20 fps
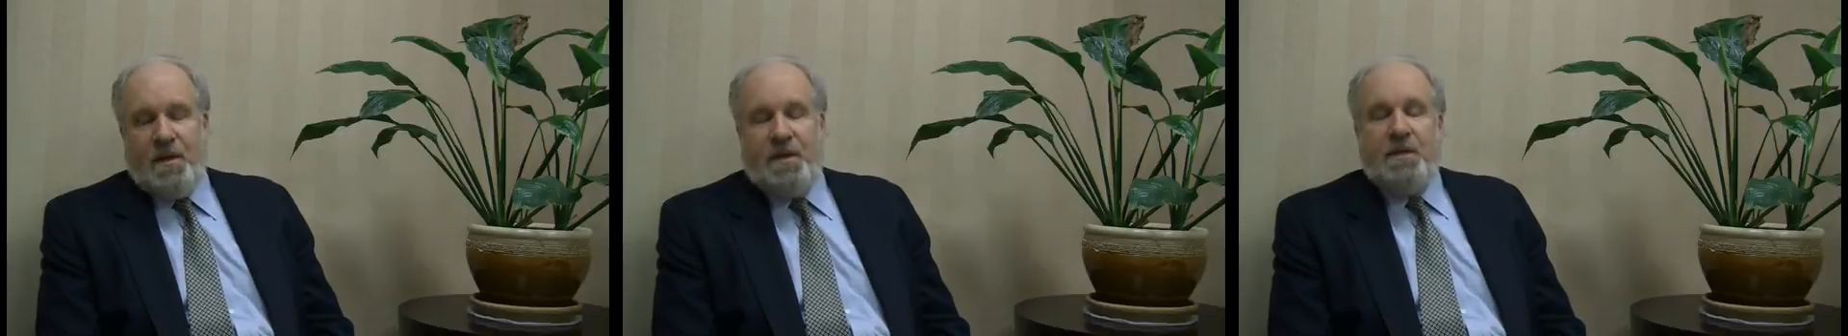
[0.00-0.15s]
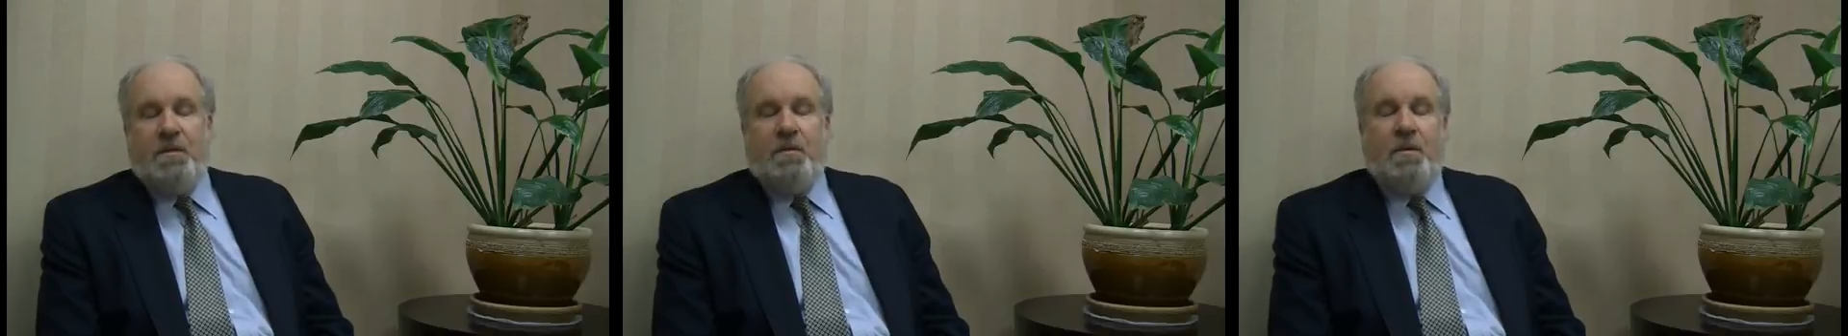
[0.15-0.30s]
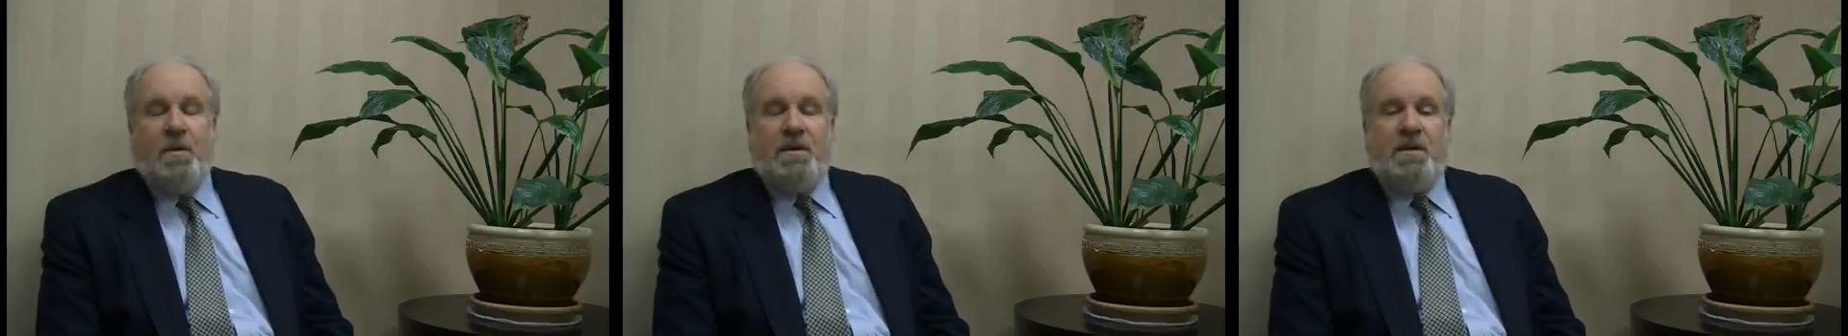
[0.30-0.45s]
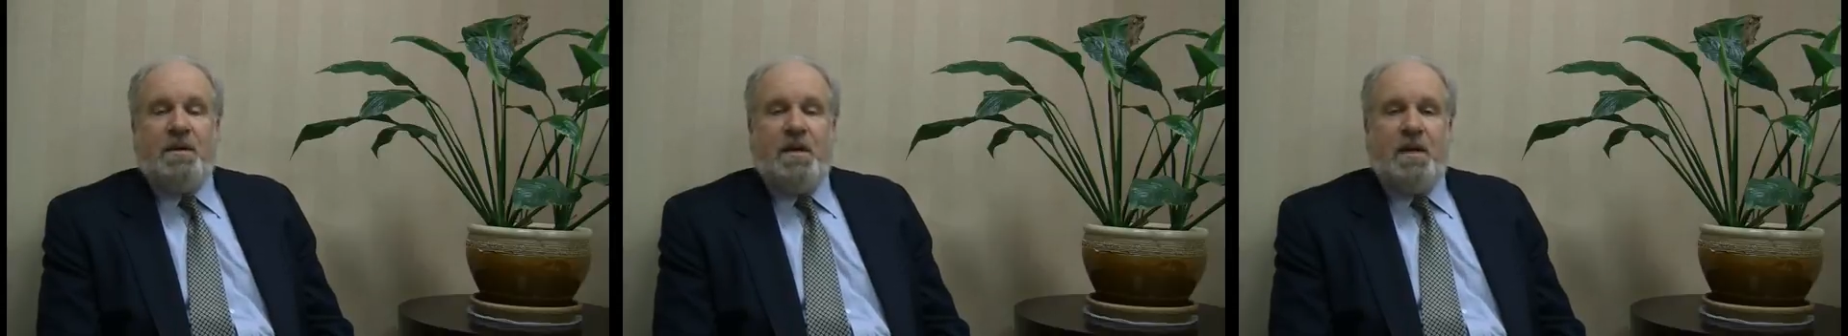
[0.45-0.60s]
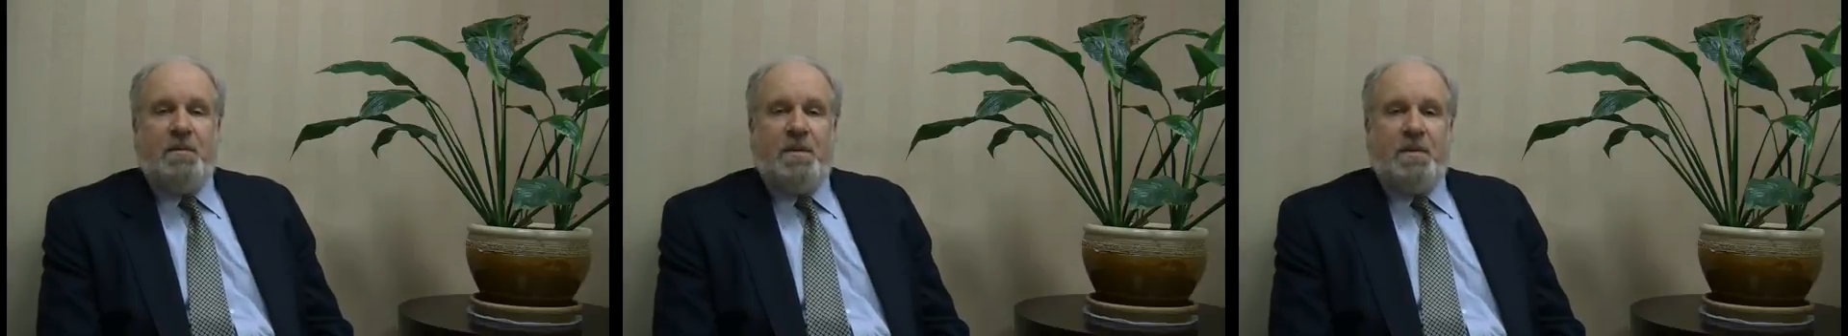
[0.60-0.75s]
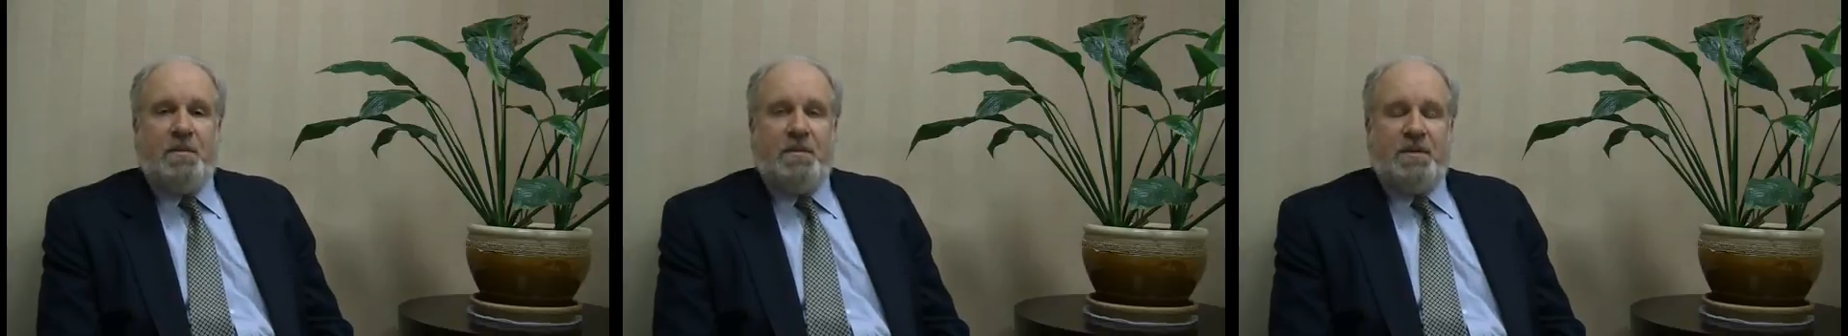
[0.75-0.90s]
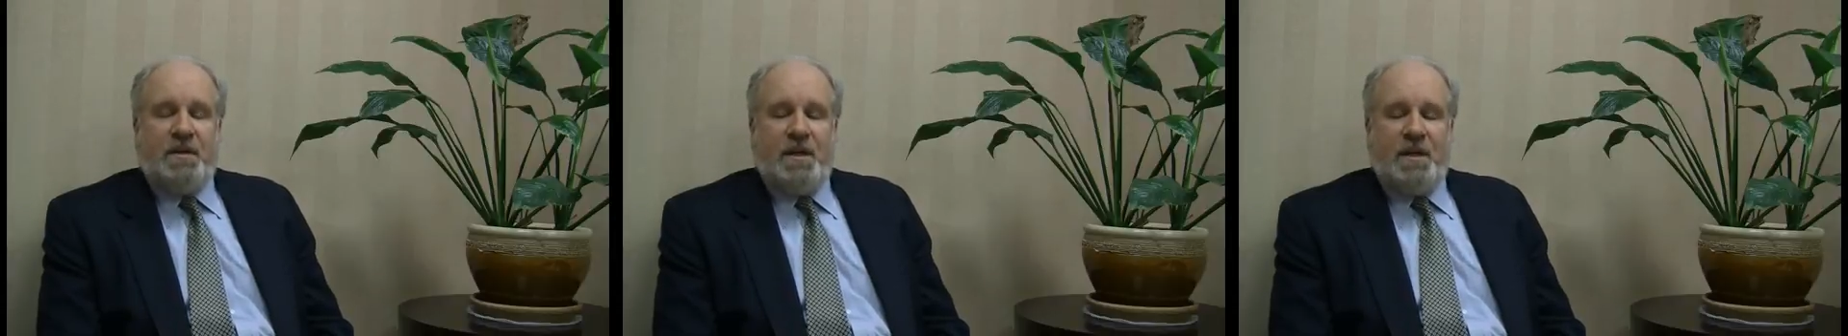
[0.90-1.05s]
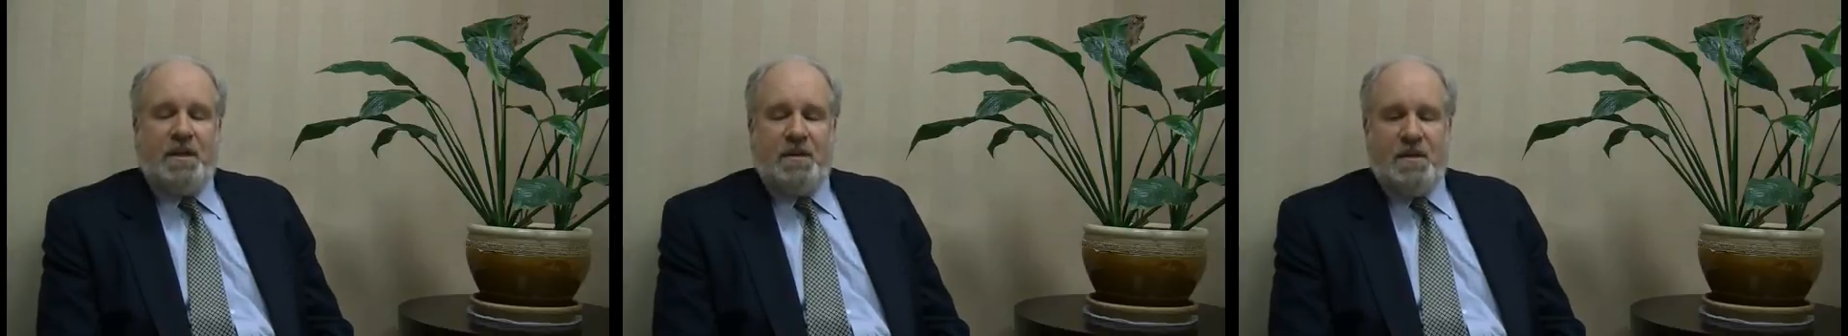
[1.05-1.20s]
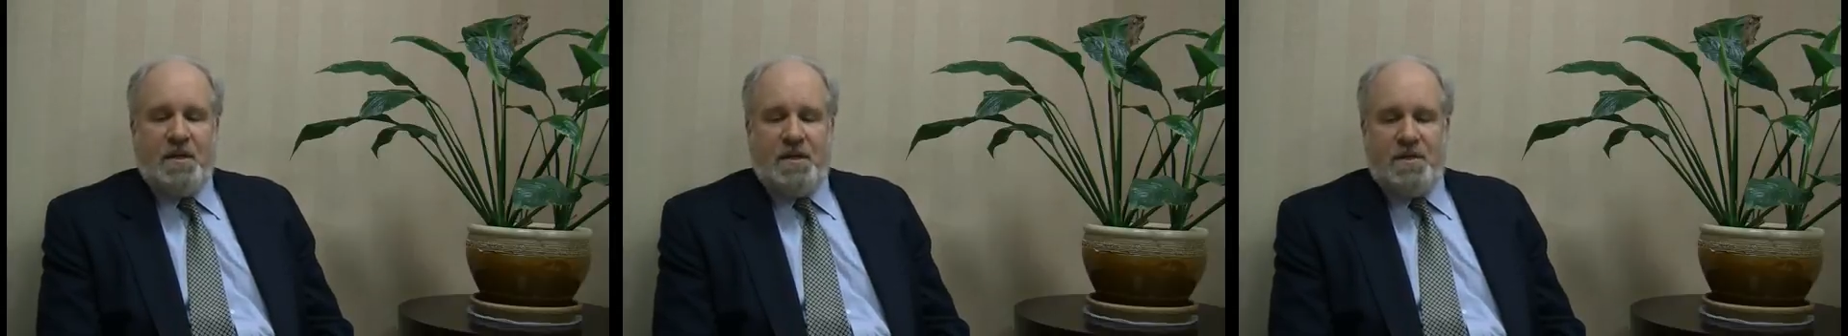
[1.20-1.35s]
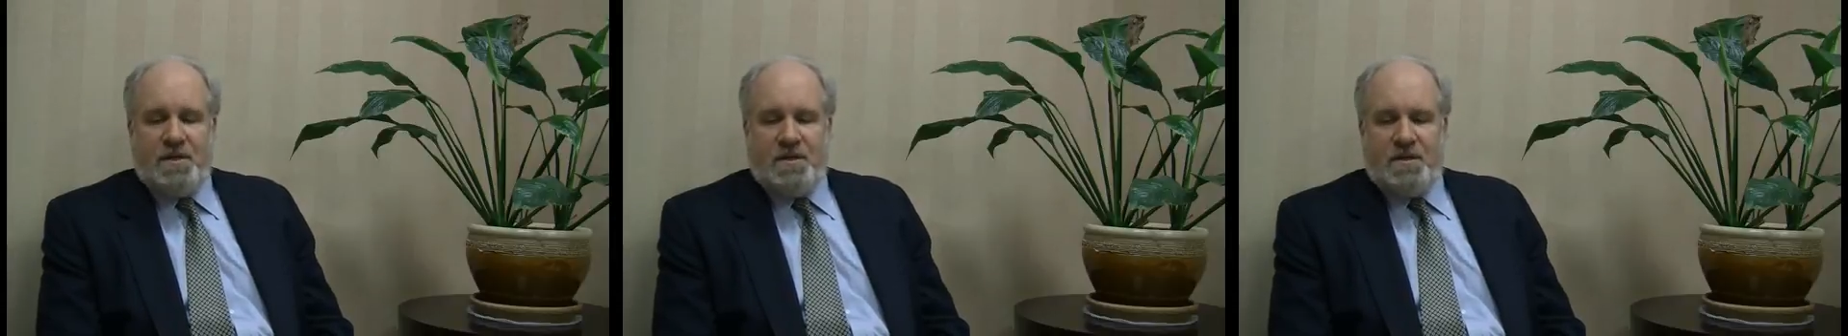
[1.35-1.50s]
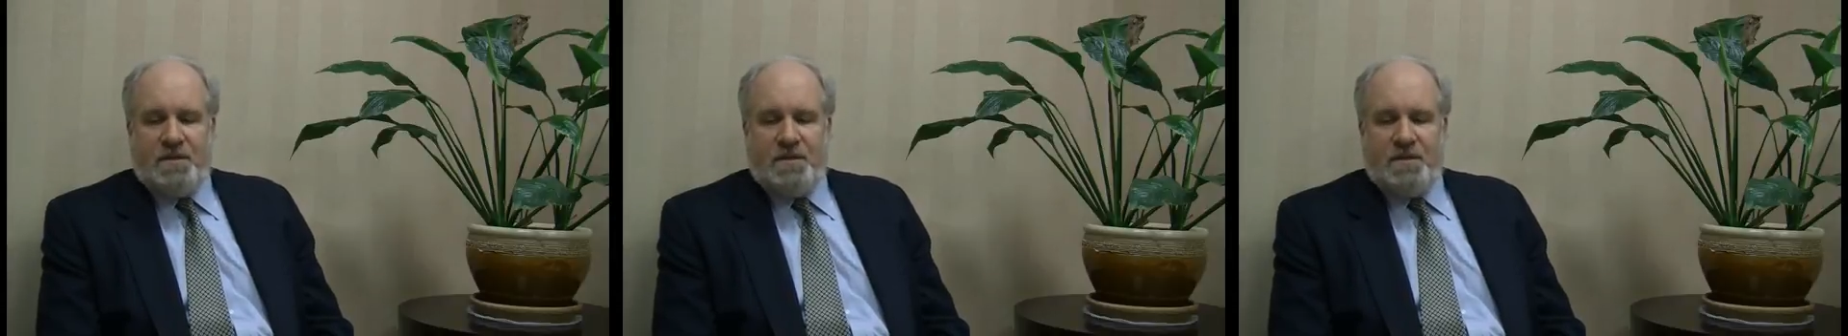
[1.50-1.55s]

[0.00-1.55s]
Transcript: what time people take lunch.